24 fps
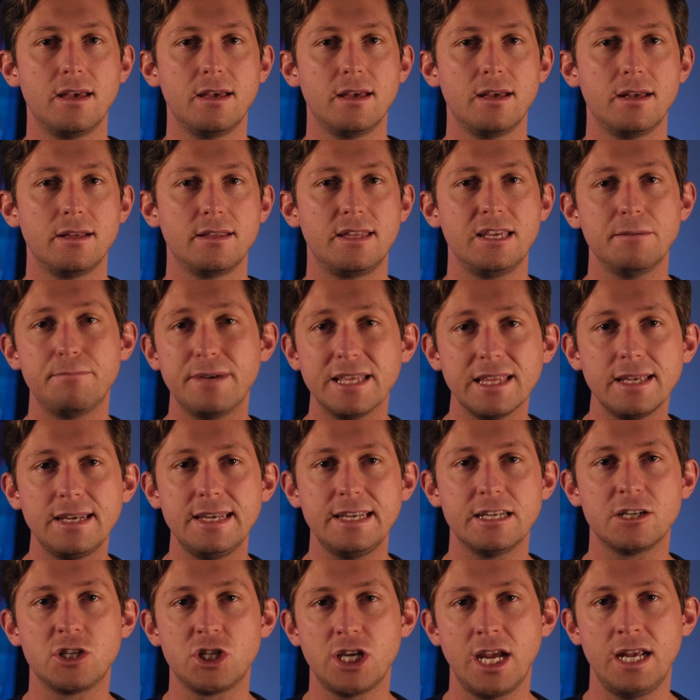The ability to
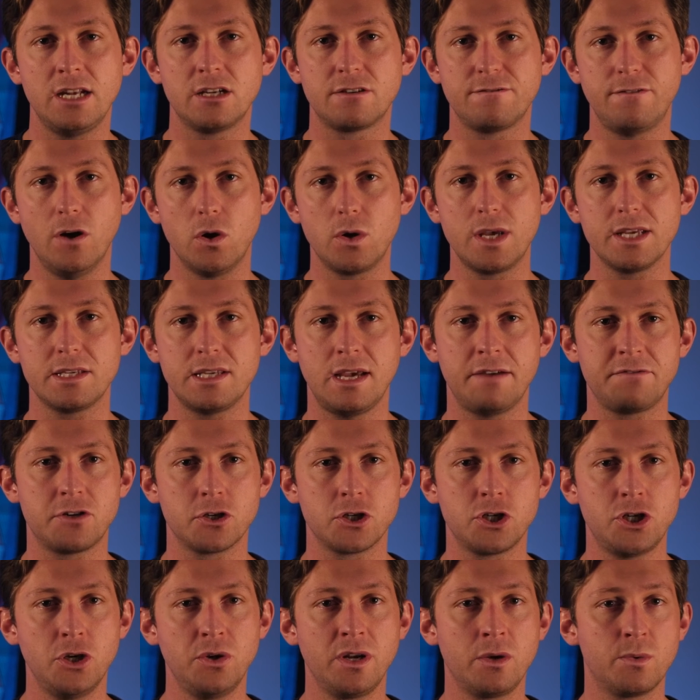change focus after
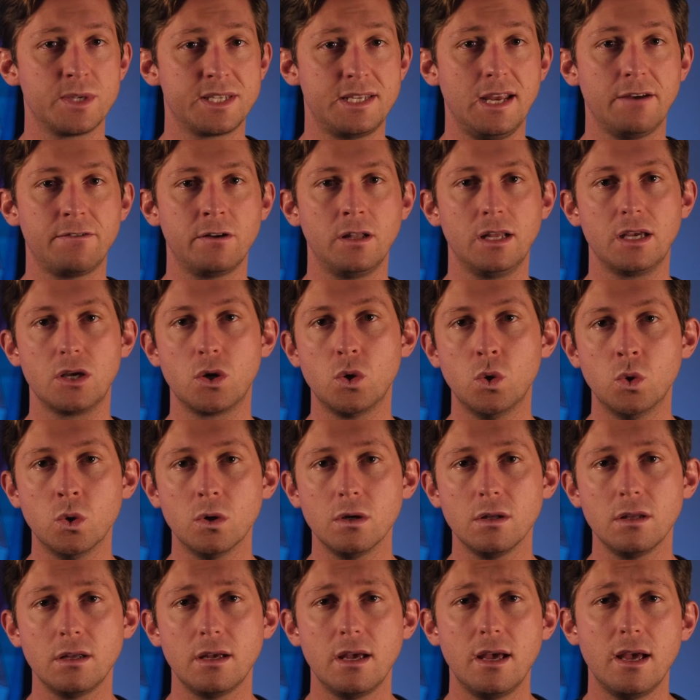shooting was definitely
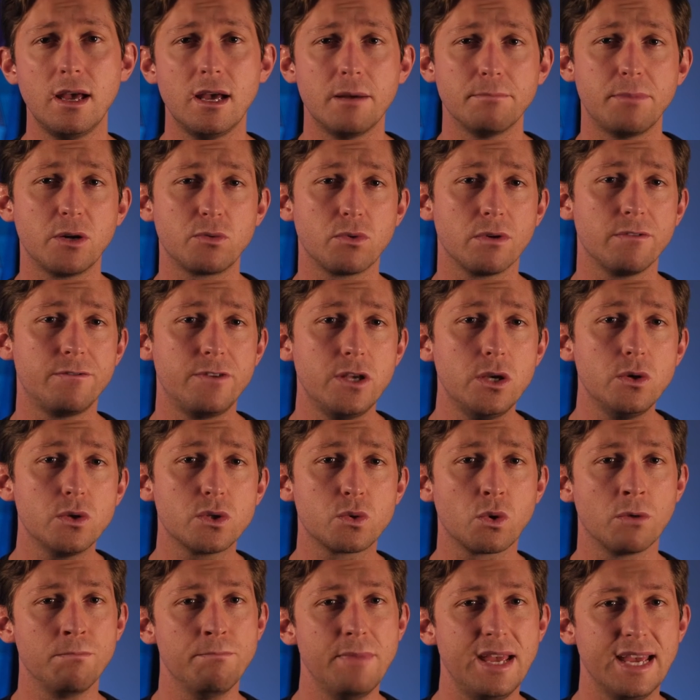cool, but reviews
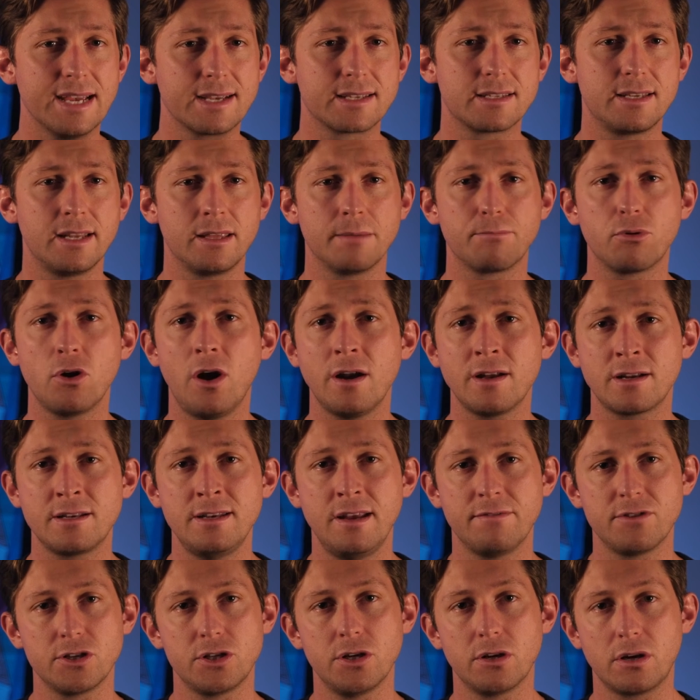were mixed and the product
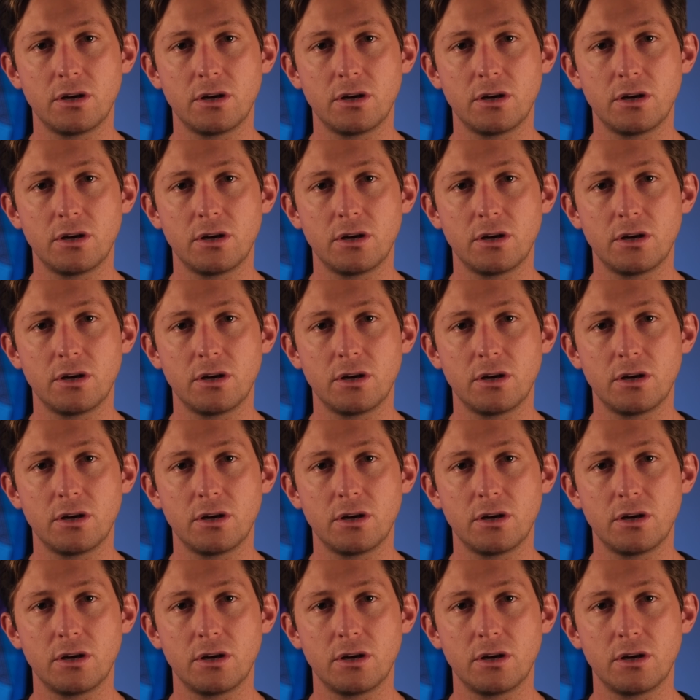never took